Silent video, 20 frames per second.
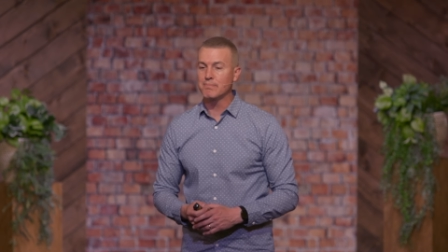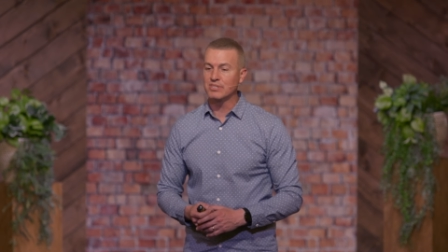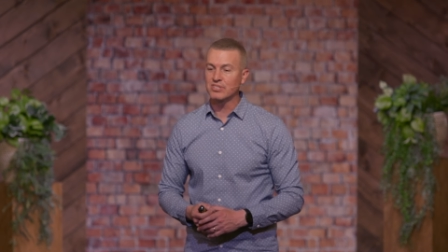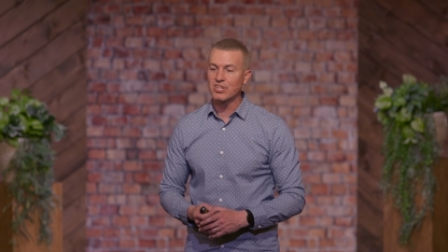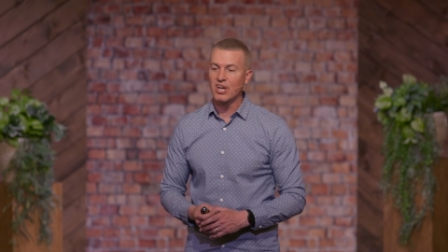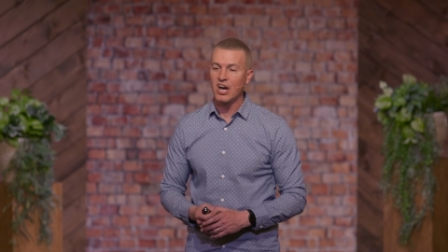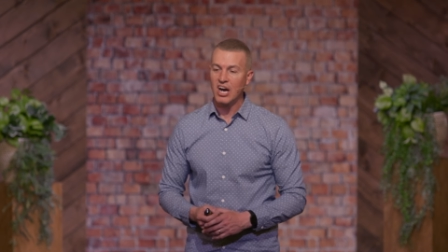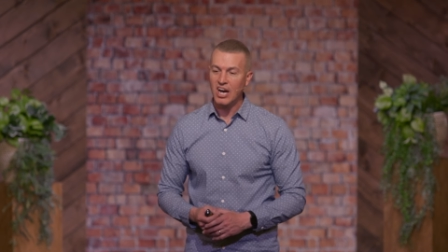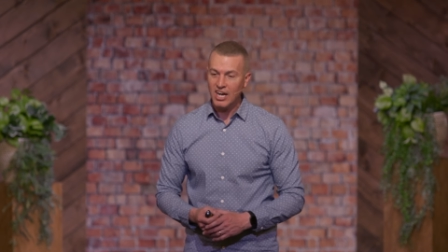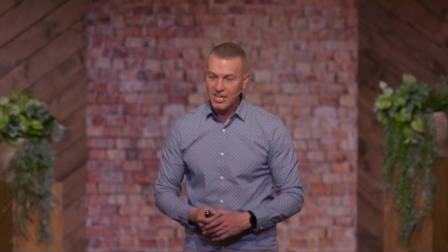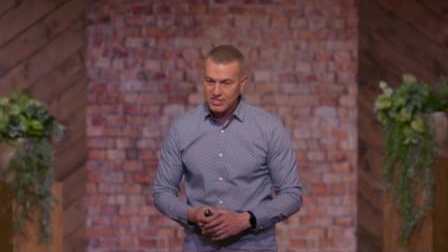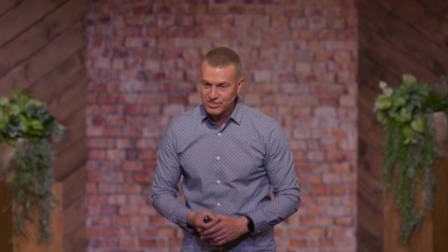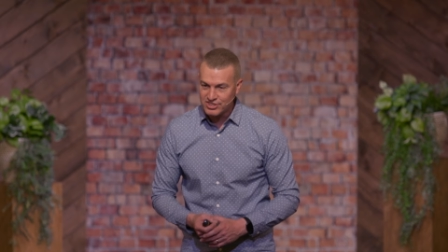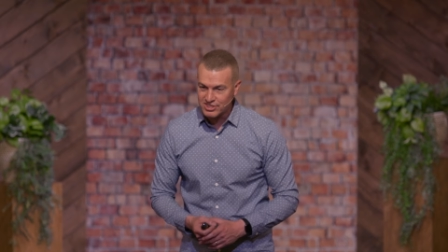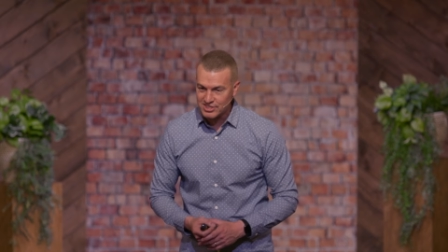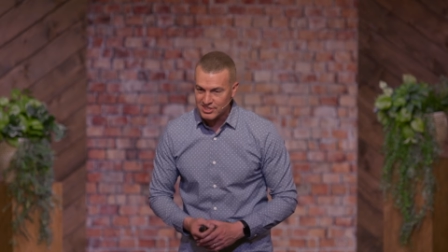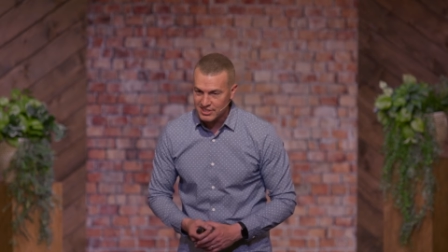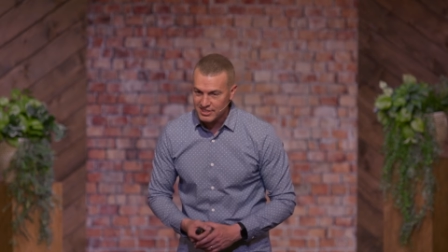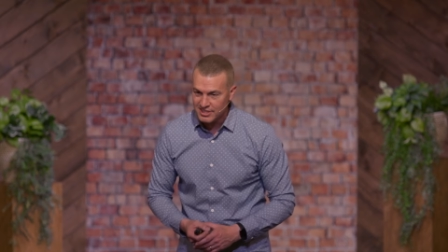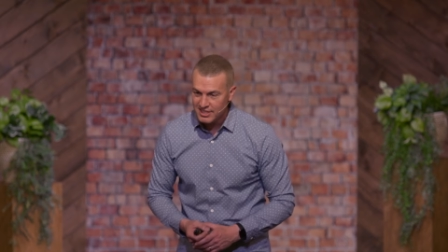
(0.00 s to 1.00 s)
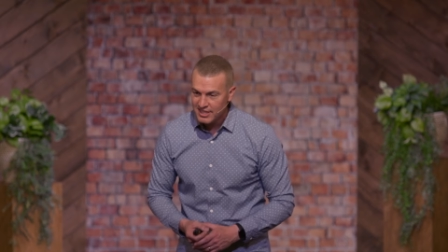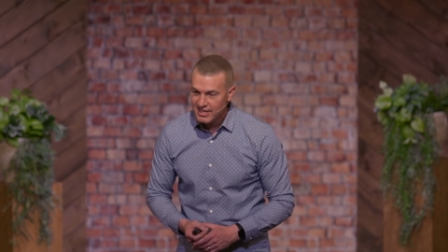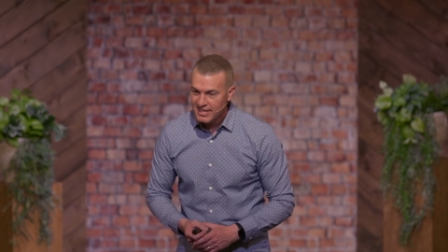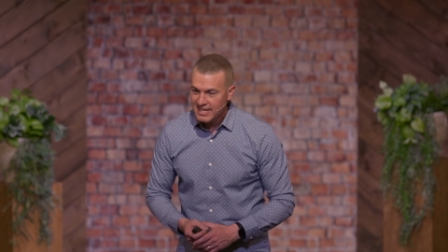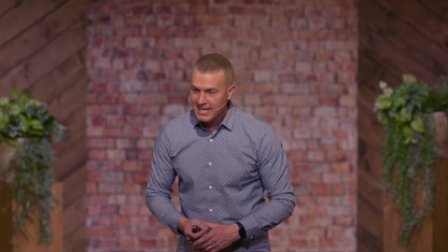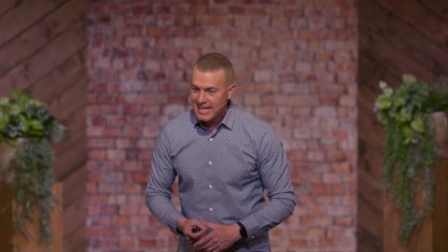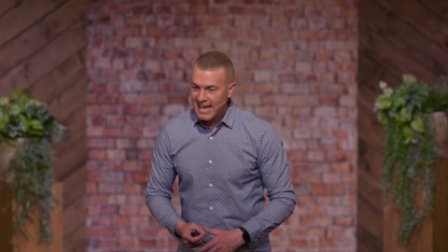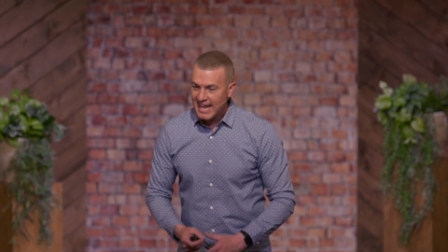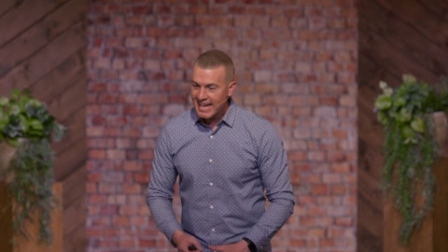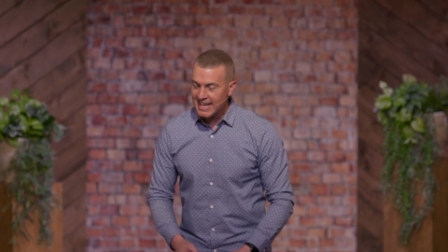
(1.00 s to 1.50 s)
as Hudson
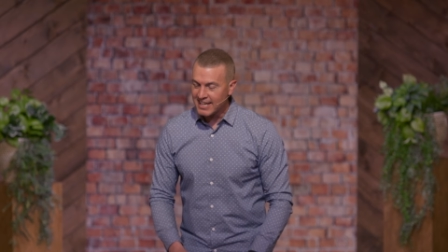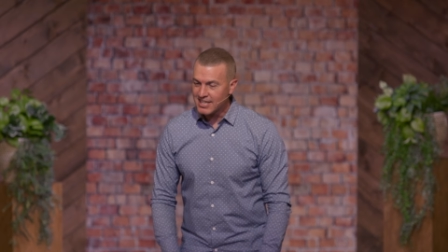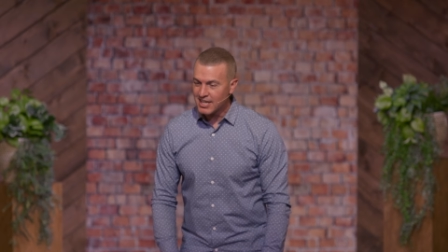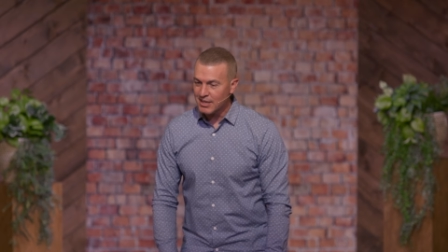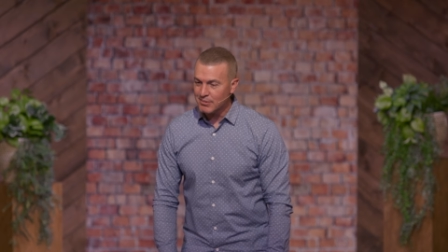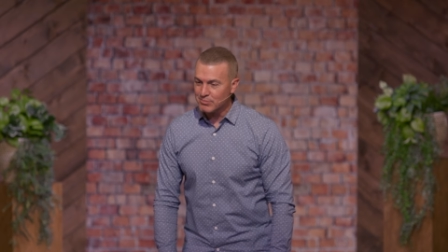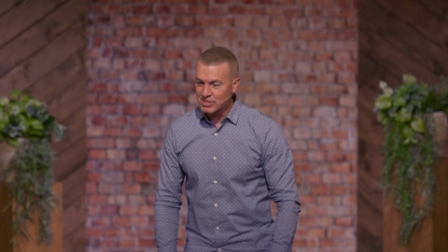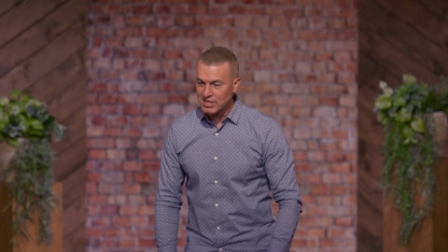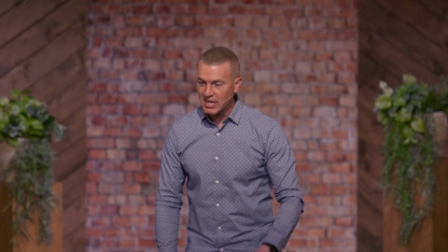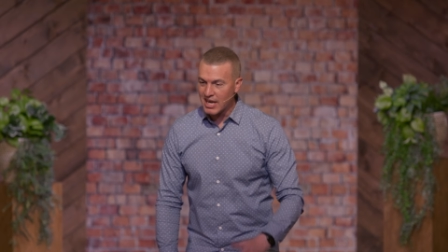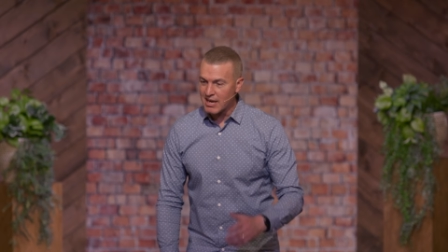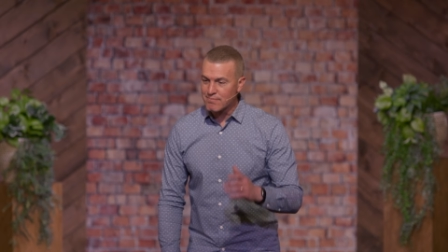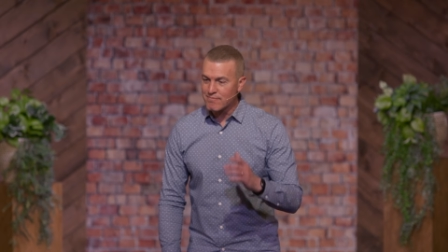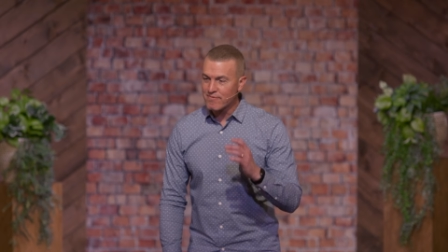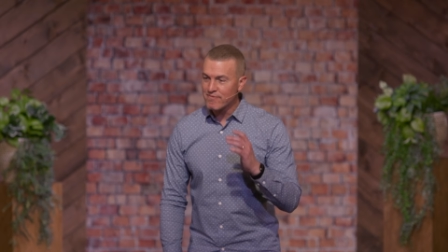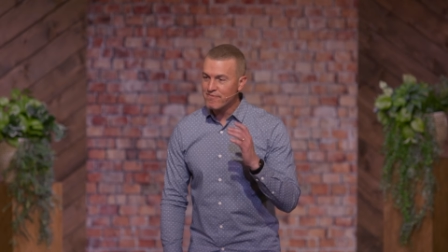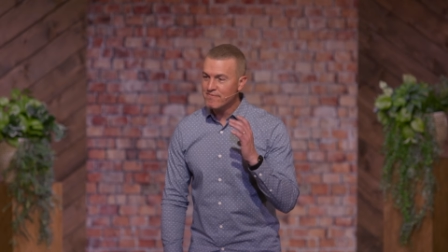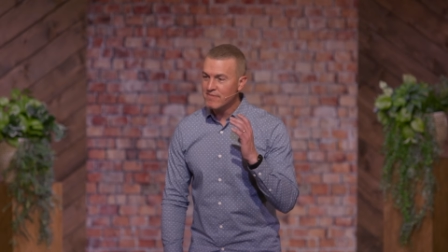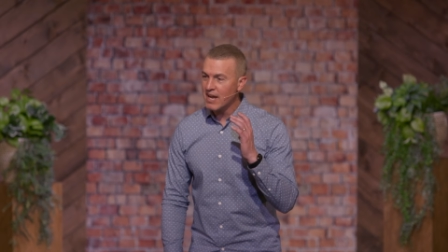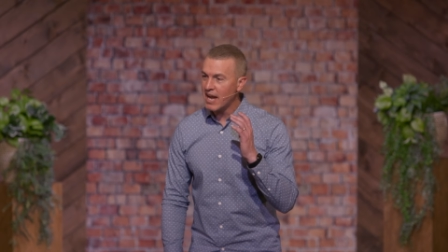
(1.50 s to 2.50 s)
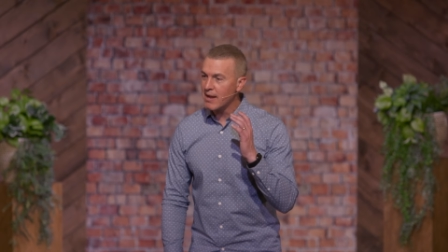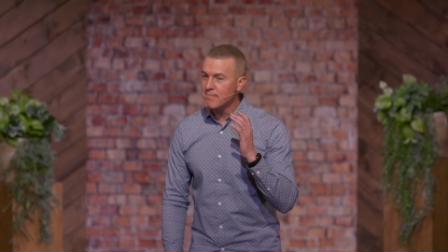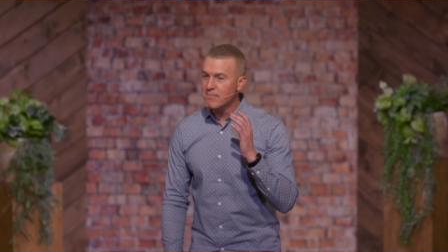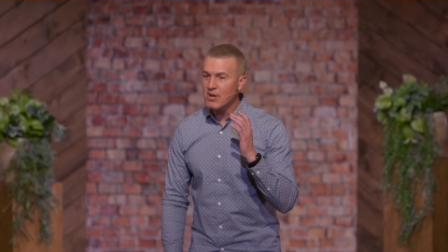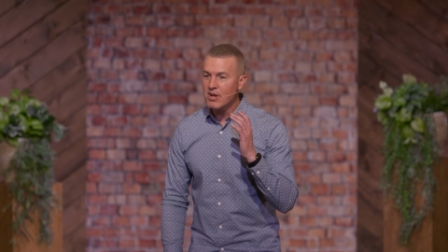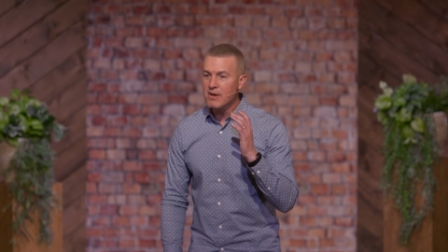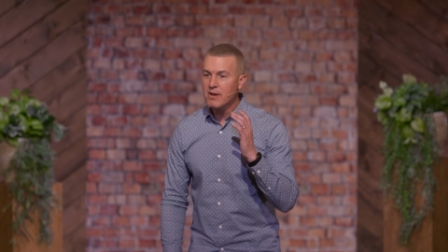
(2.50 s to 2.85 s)
and comes in, I'm I'm.